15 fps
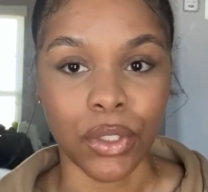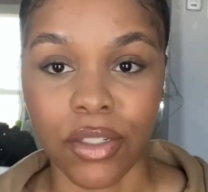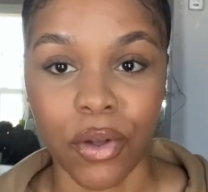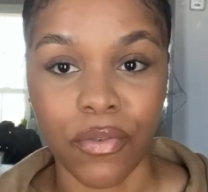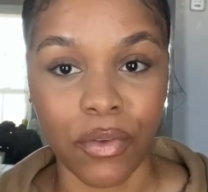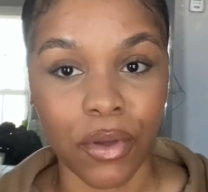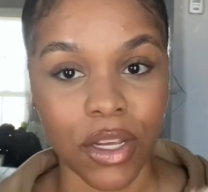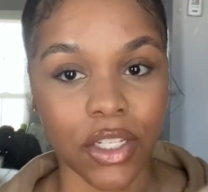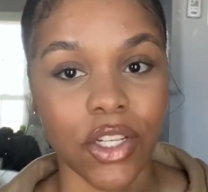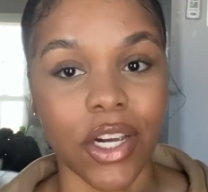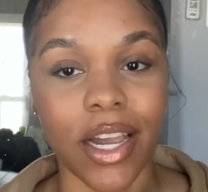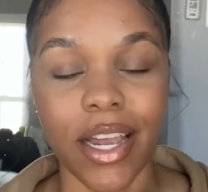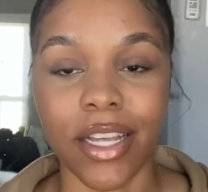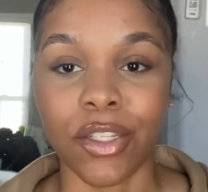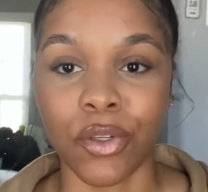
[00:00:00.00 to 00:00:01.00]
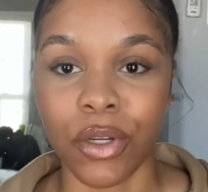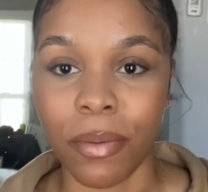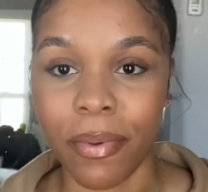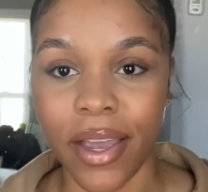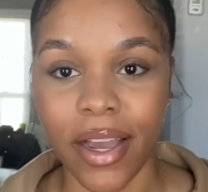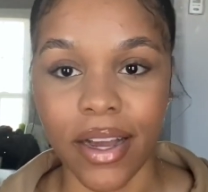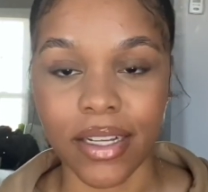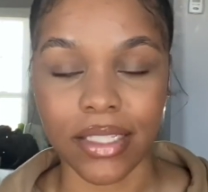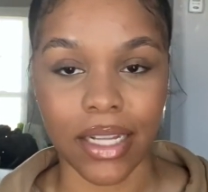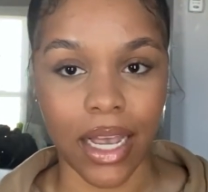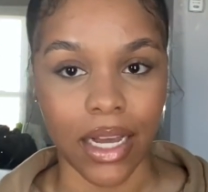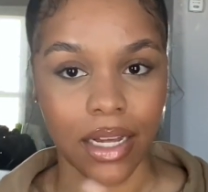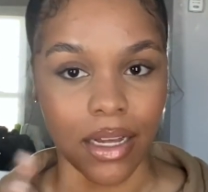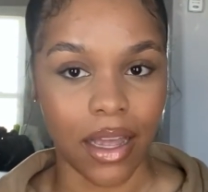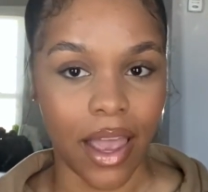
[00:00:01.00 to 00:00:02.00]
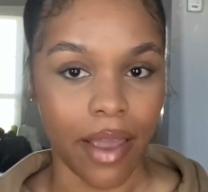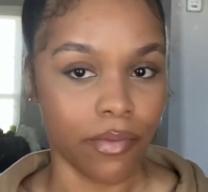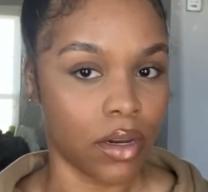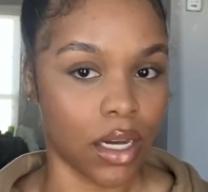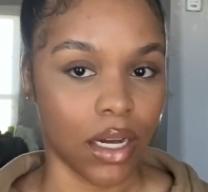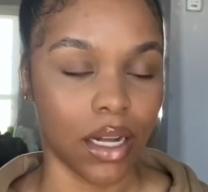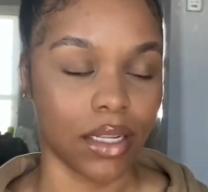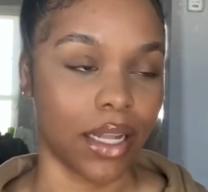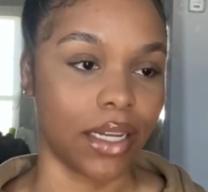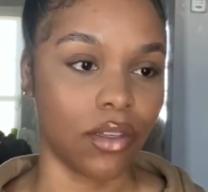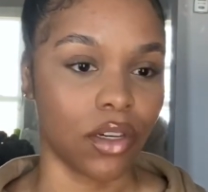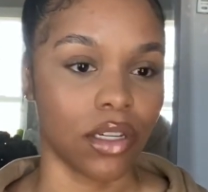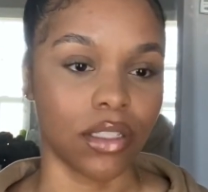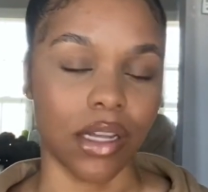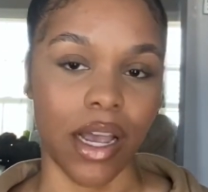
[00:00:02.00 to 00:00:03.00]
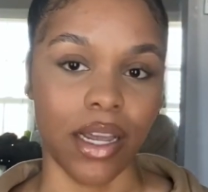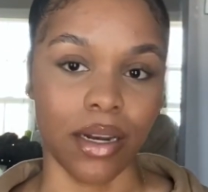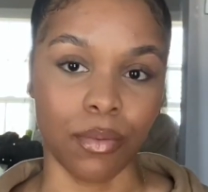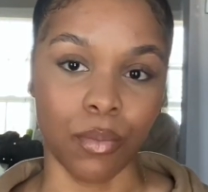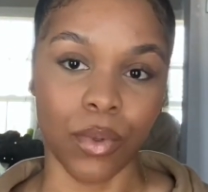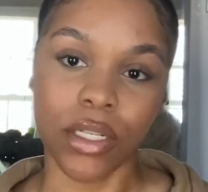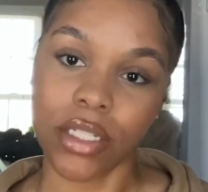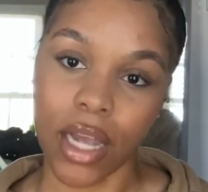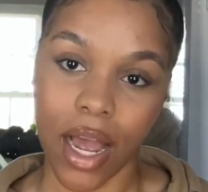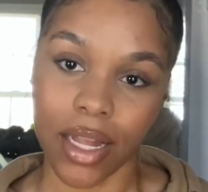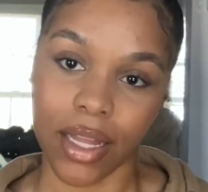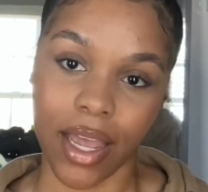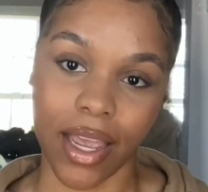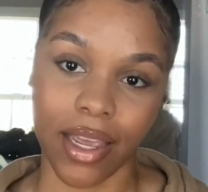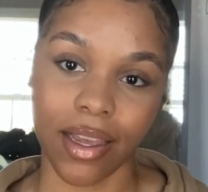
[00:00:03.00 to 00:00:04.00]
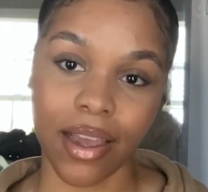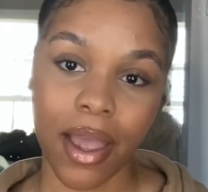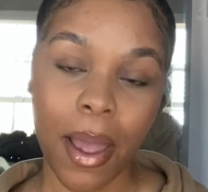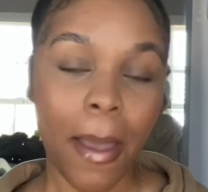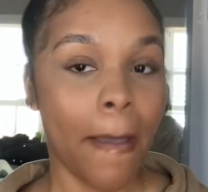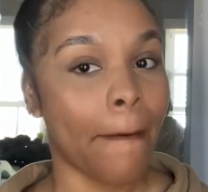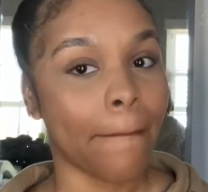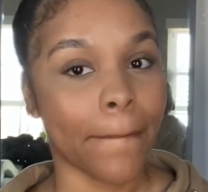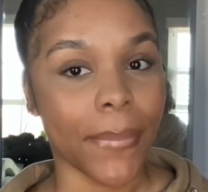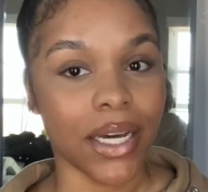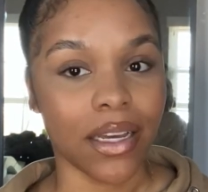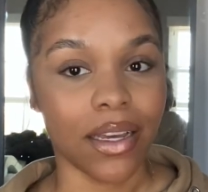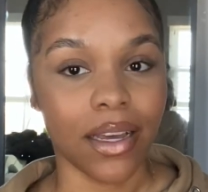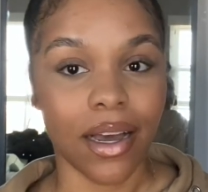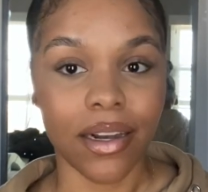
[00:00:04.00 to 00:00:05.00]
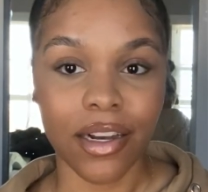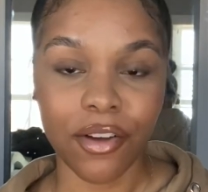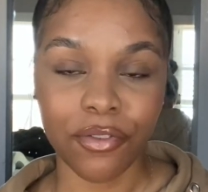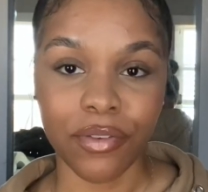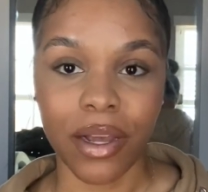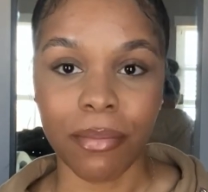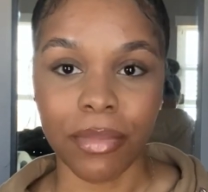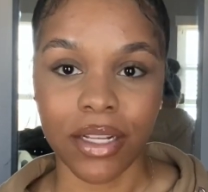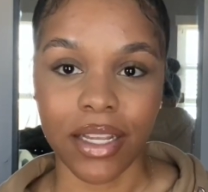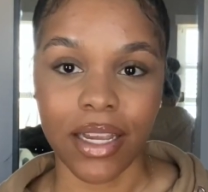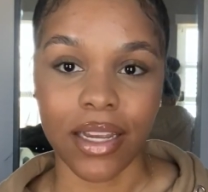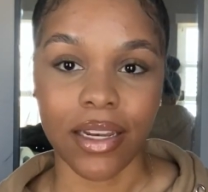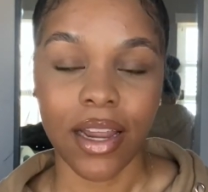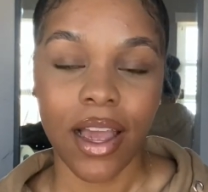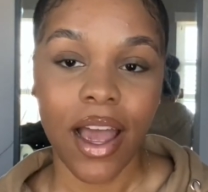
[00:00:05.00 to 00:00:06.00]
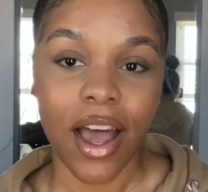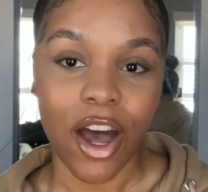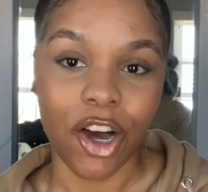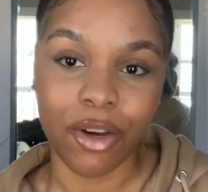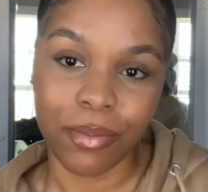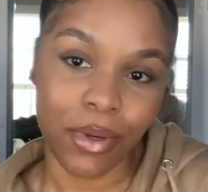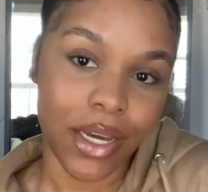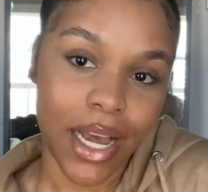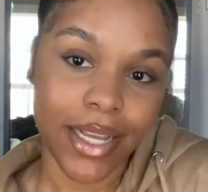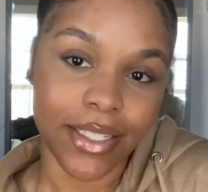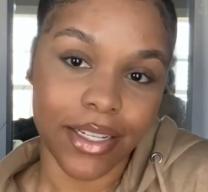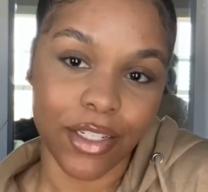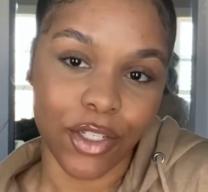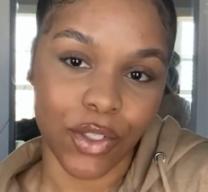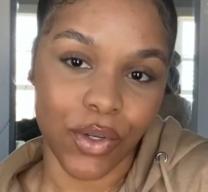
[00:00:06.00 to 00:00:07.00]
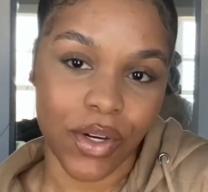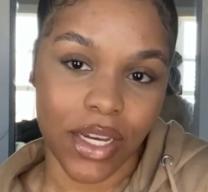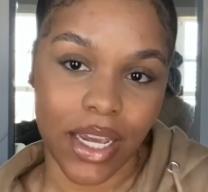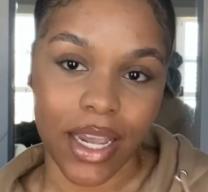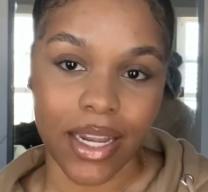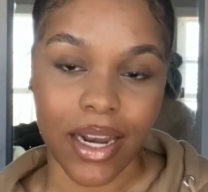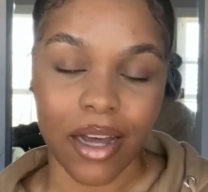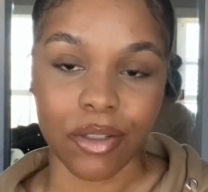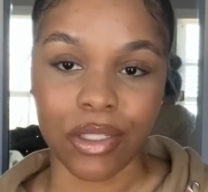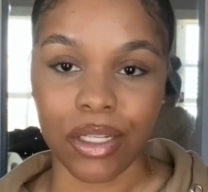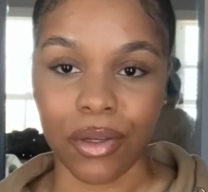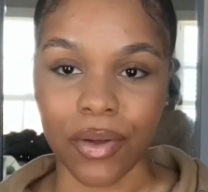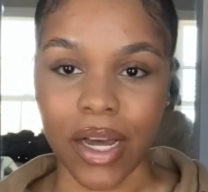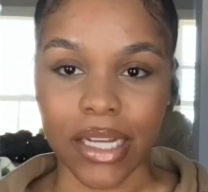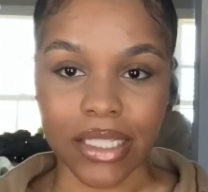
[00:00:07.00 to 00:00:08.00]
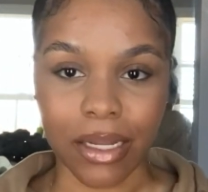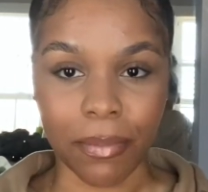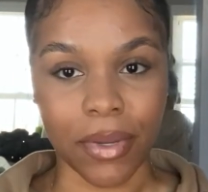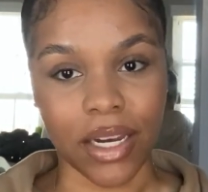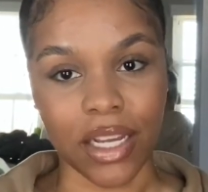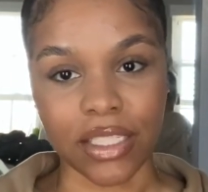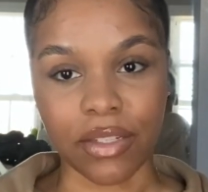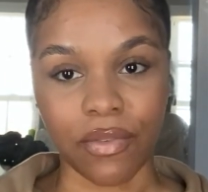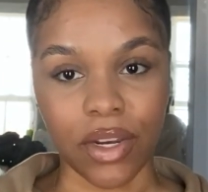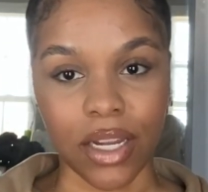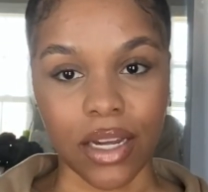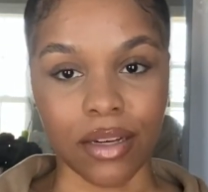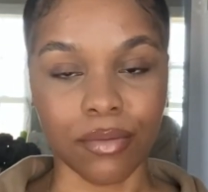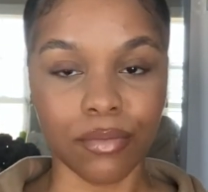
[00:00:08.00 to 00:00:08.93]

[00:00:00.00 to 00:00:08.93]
So if you get your hands on a pair, it's like having a collector's item, which I like. But enough rambling. I hope you guys enjoy, and I'll see you guys in my next video.